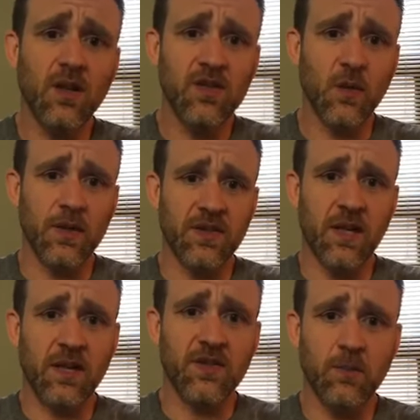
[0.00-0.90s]
So it's
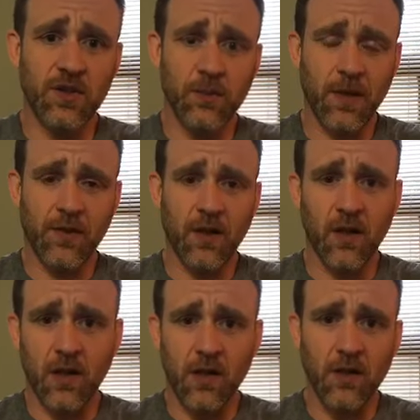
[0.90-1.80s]
not so much about the
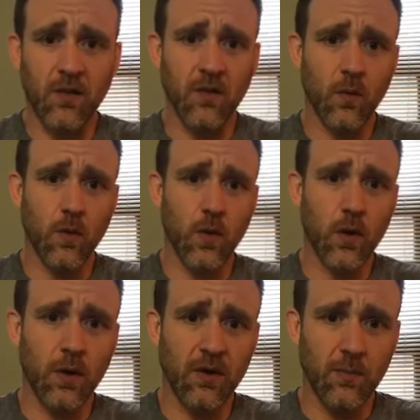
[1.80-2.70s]
art
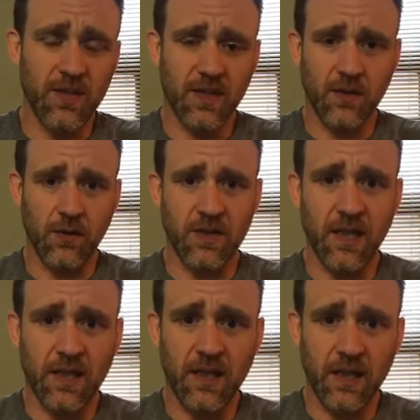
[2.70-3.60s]
or the particular
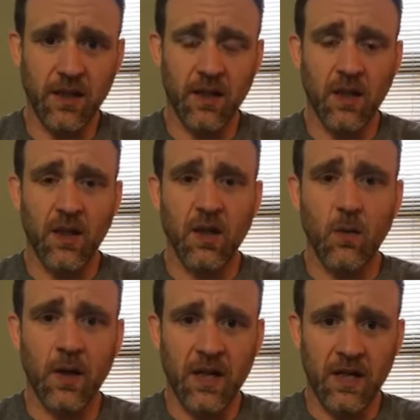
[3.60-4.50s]
technique.
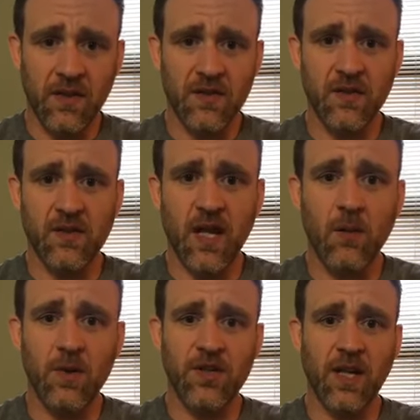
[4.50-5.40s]
What it is
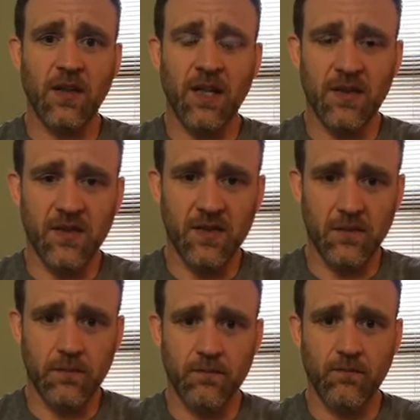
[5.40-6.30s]
how much
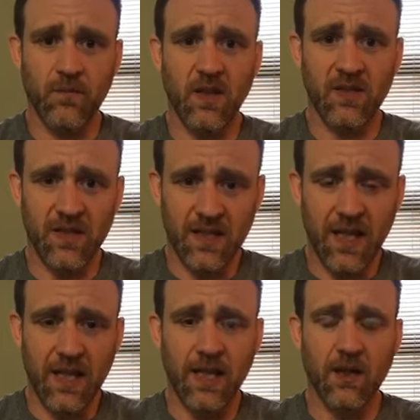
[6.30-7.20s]
athleticism does it
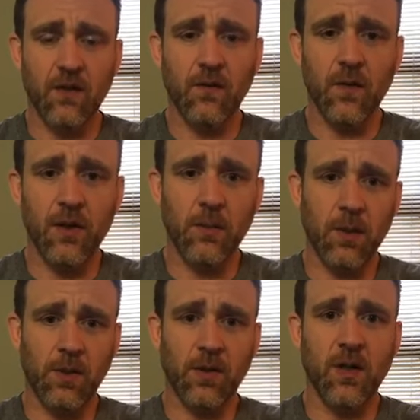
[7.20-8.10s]
take for you to be
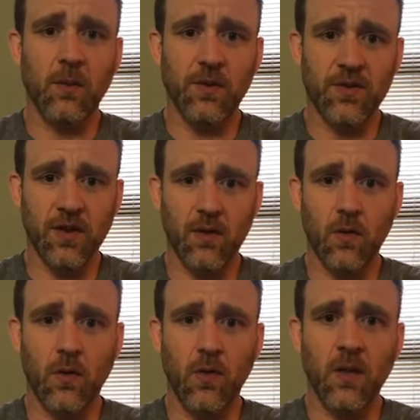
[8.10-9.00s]
able to accomplish the
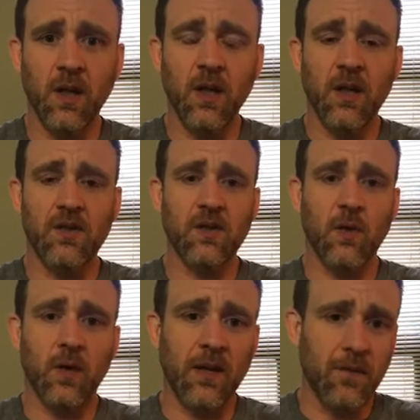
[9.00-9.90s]
goal.
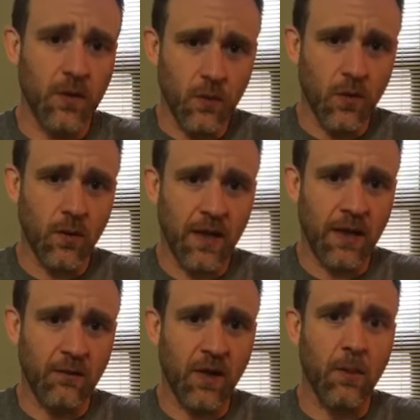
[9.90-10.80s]
So if you don't
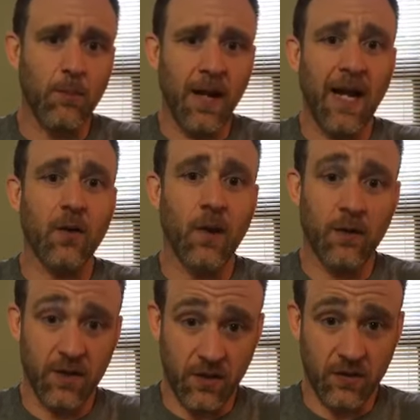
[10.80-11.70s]
have a
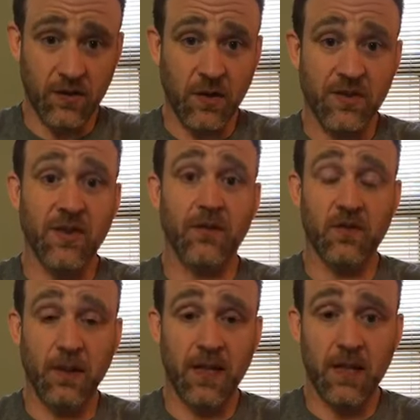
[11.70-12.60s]
background in those arts and have
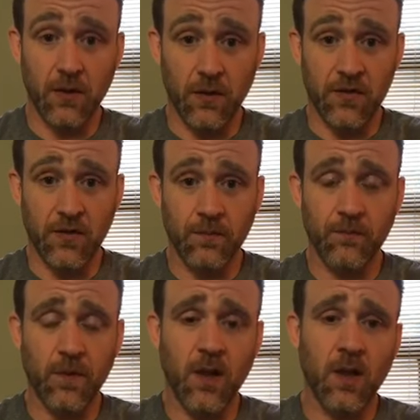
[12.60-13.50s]
spent years,
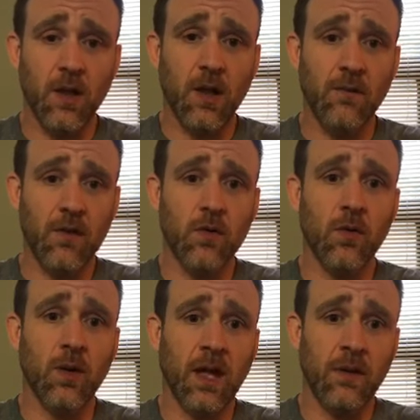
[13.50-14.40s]
if you
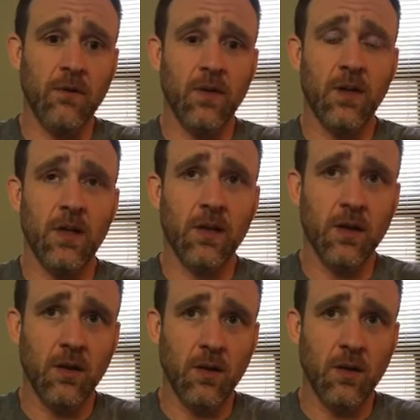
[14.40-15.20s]
don't have the